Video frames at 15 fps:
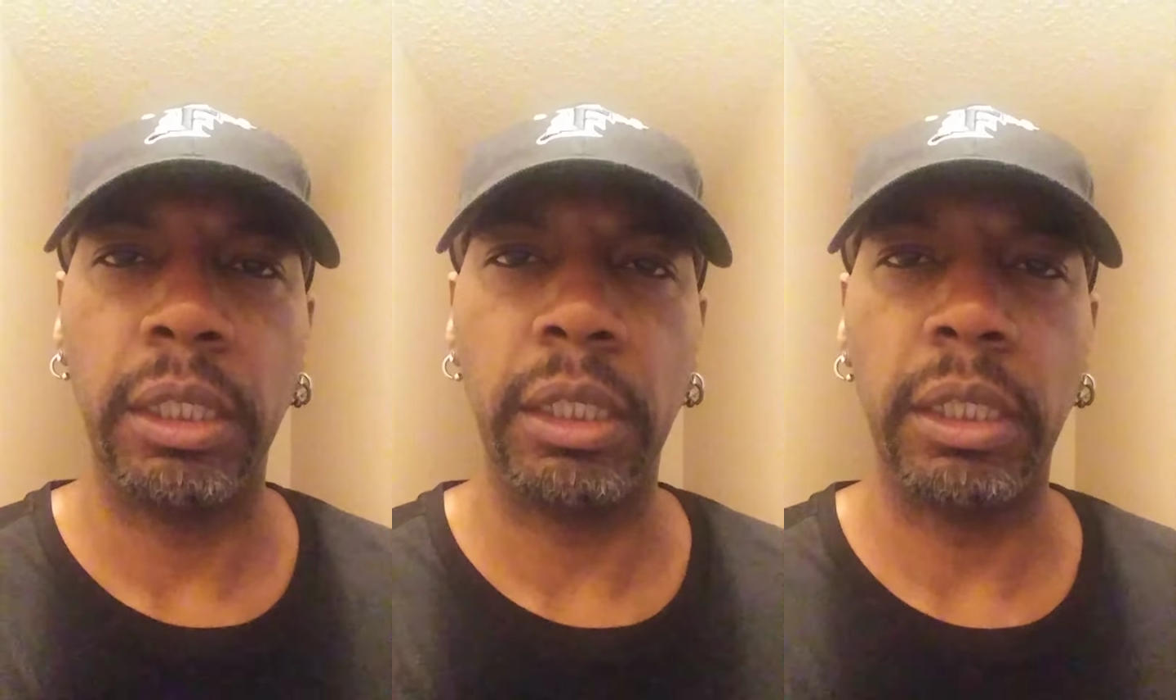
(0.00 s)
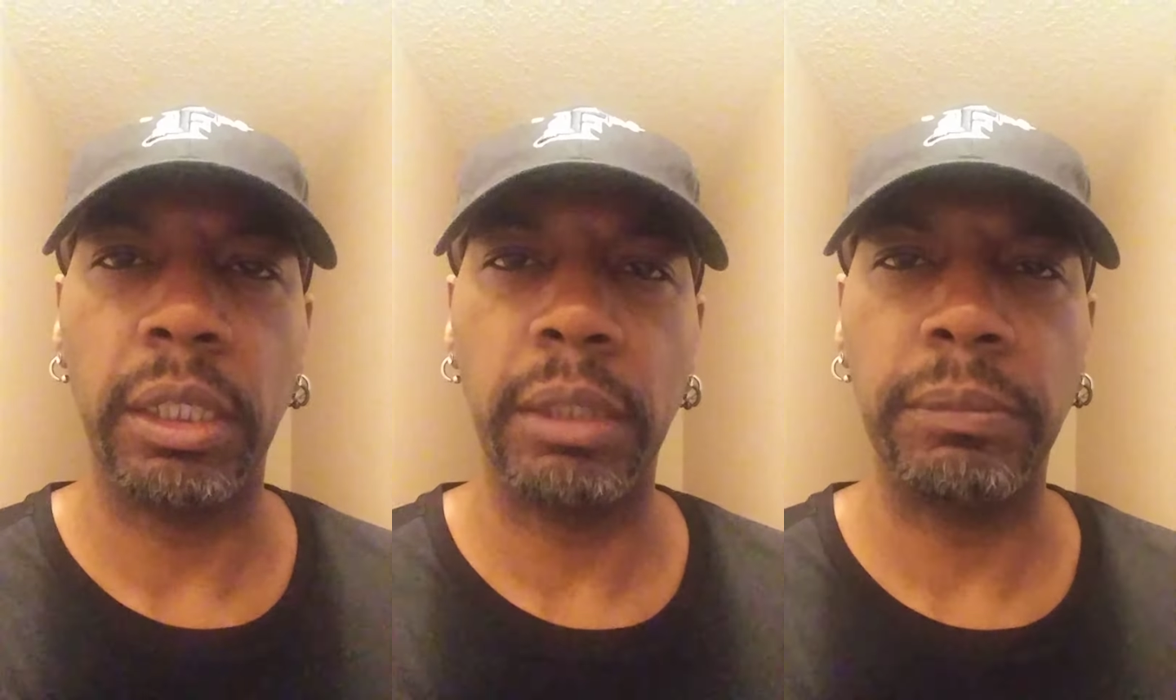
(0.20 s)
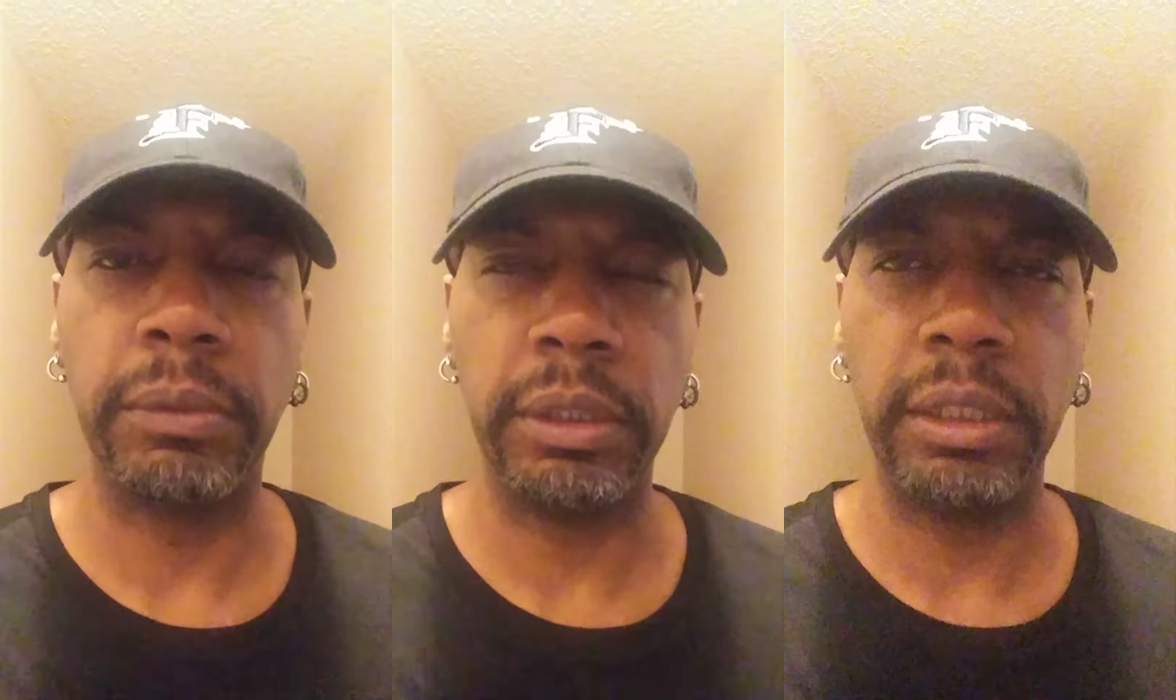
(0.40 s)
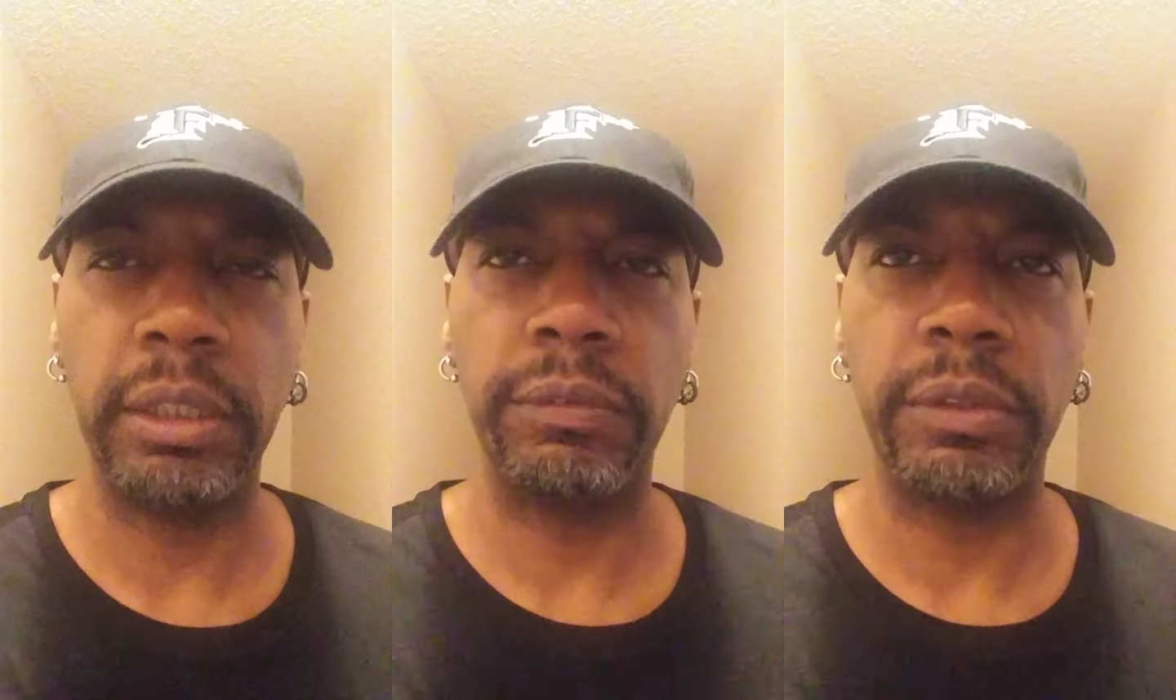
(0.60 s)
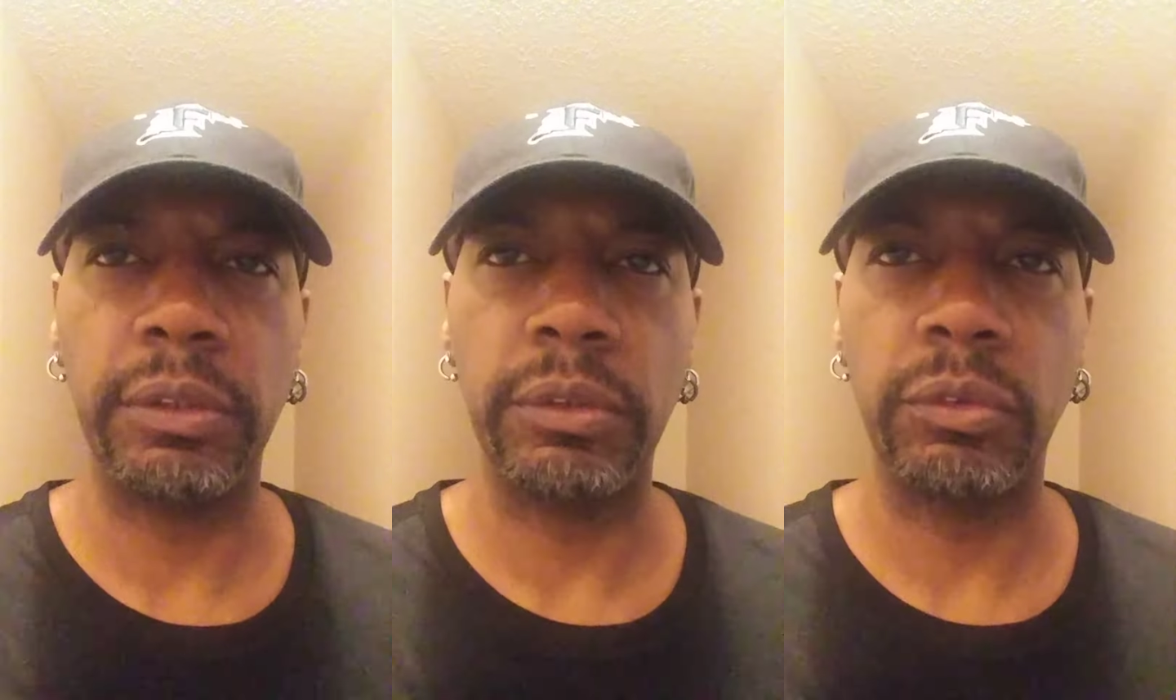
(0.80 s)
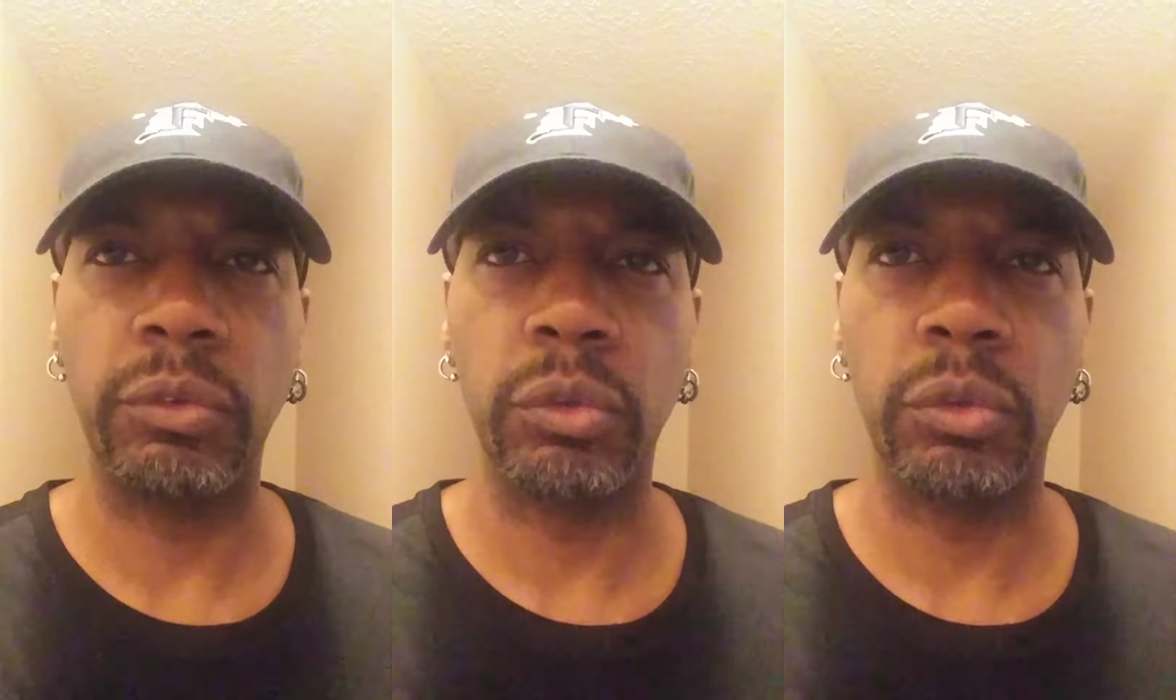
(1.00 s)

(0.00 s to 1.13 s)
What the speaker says: I believe has